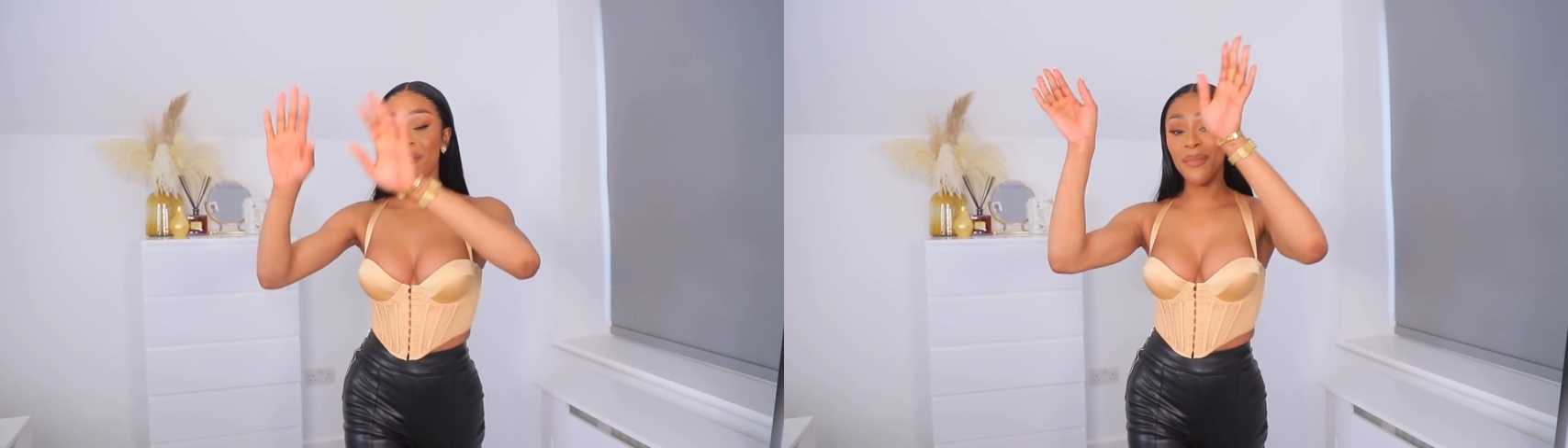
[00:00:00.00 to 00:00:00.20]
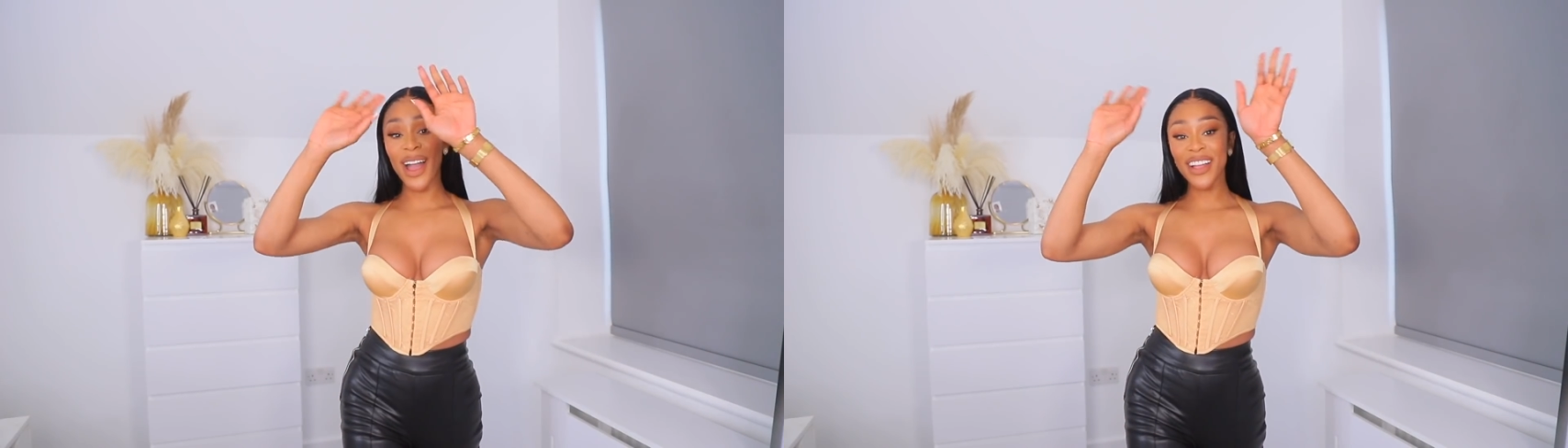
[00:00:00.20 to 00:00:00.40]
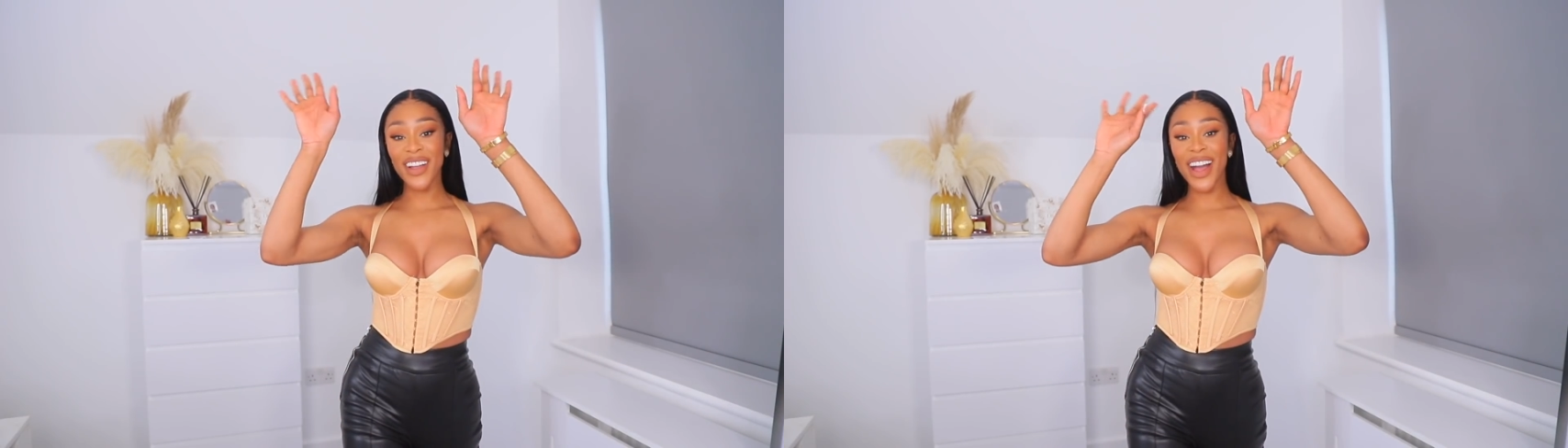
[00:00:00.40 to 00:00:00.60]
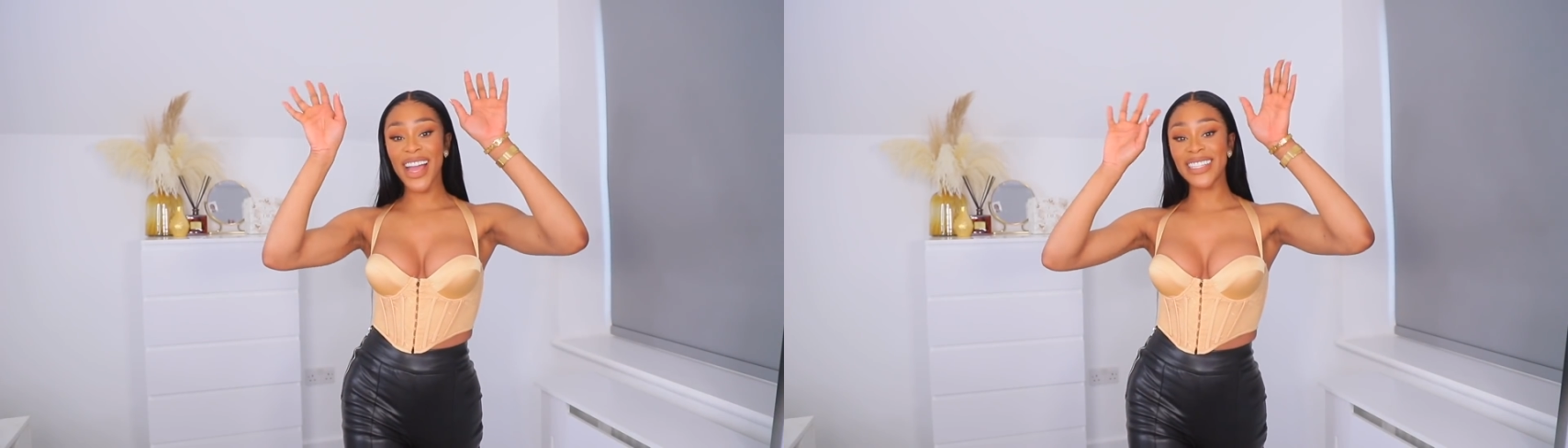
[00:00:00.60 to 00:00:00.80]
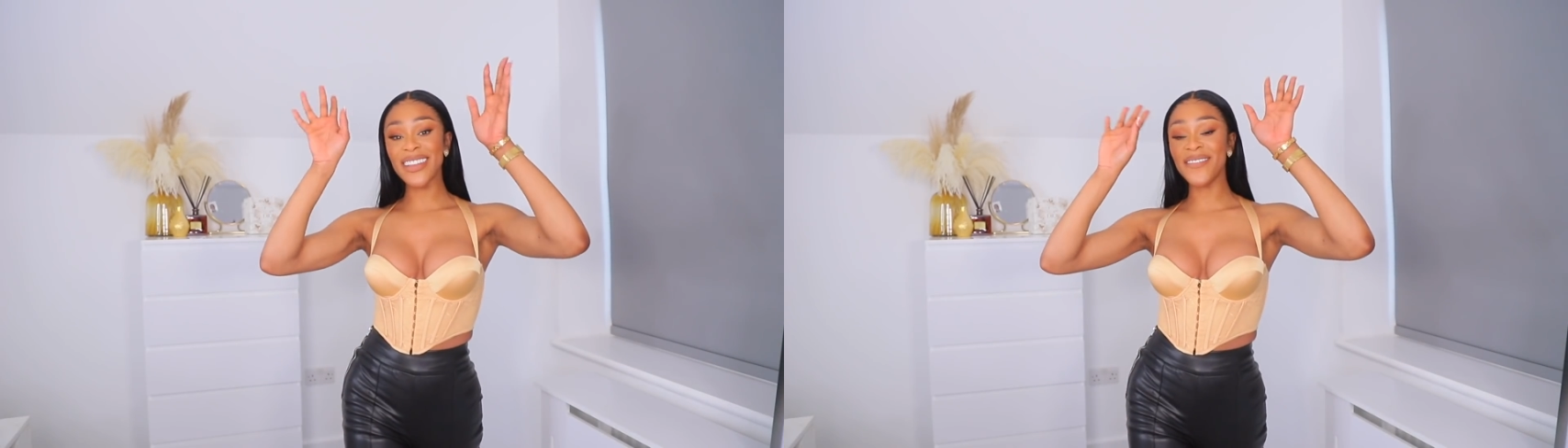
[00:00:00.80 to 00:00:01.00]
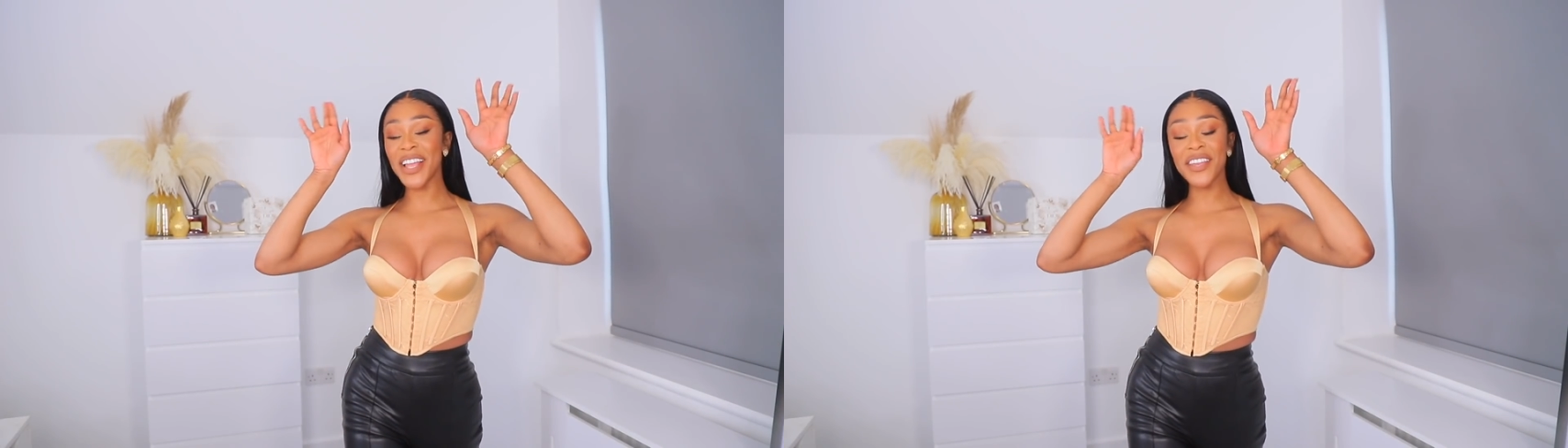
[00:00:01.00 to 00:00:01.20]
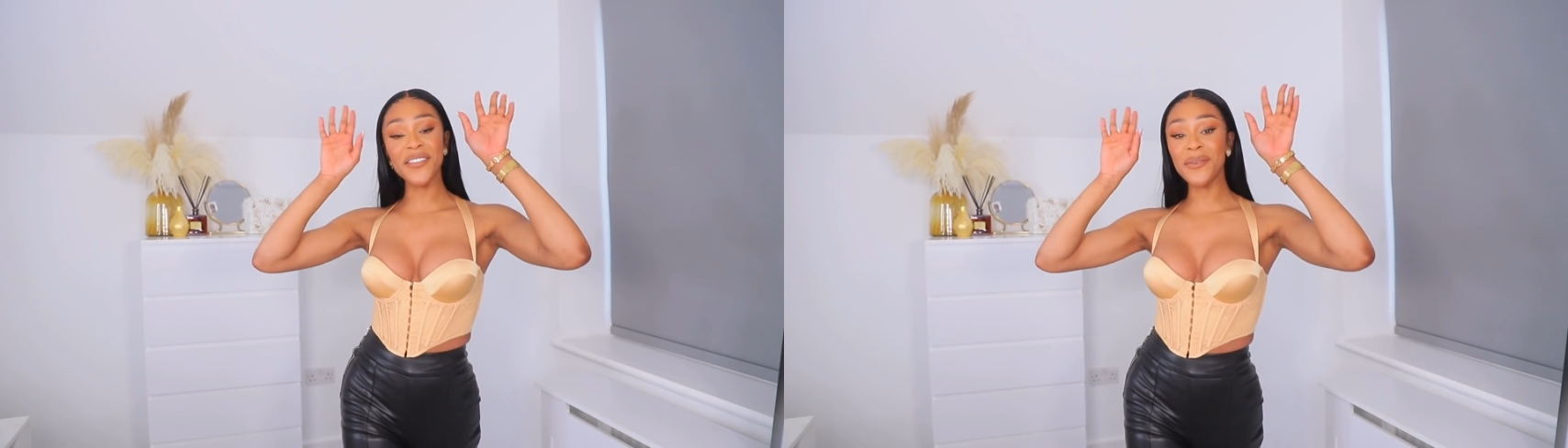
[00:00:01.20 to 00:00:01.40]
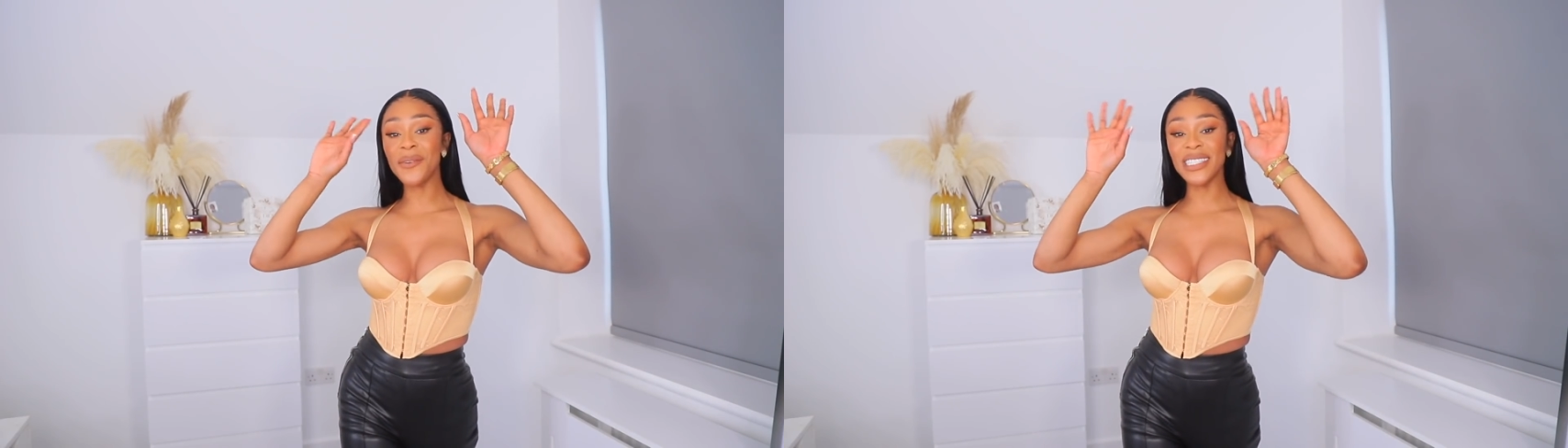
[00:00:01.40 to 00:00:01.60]
Bye, guys. Thank you
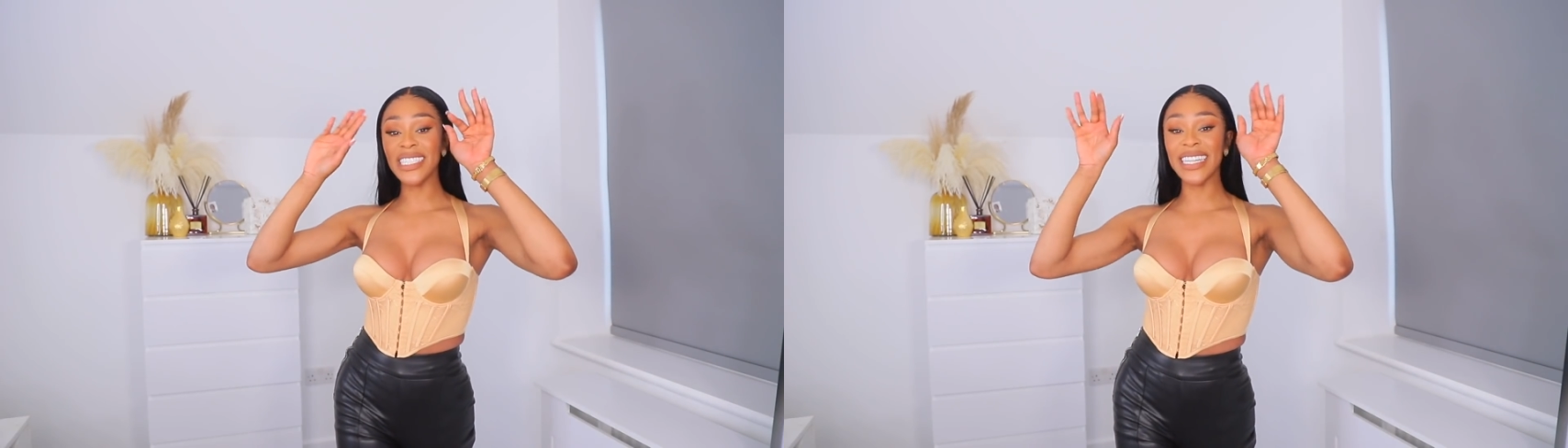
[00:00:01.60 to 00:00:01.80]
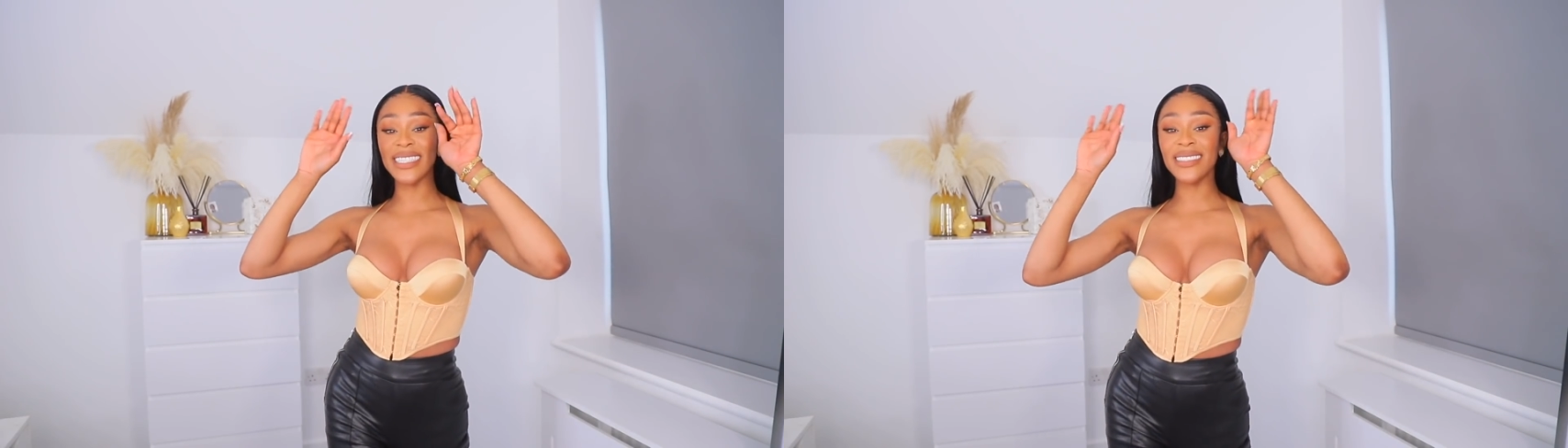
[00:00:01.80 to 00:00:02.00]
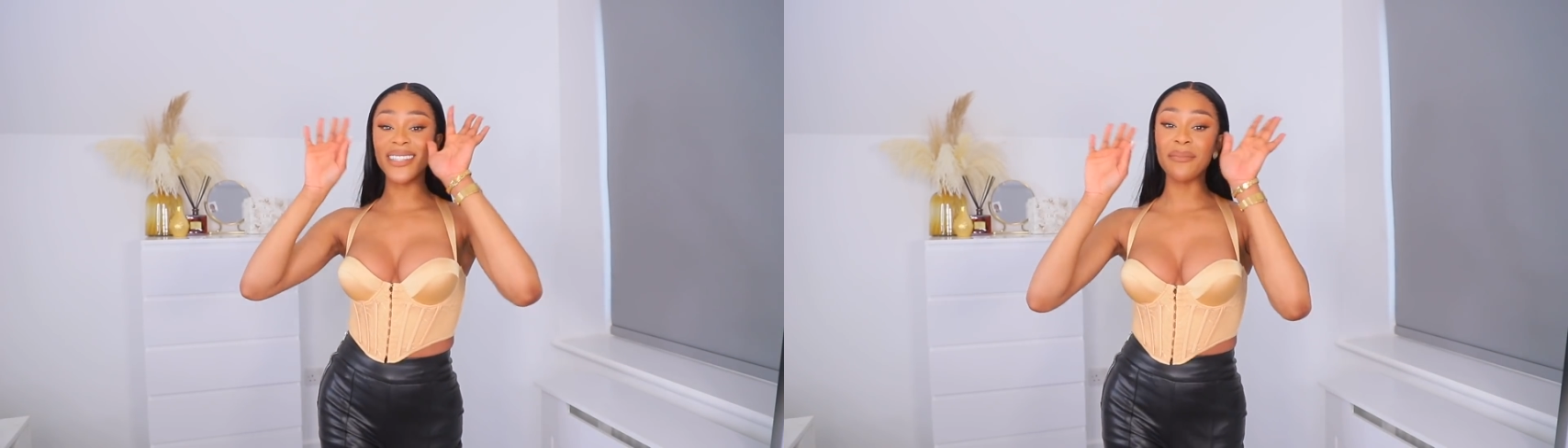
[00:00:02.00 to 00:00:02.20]
for watching.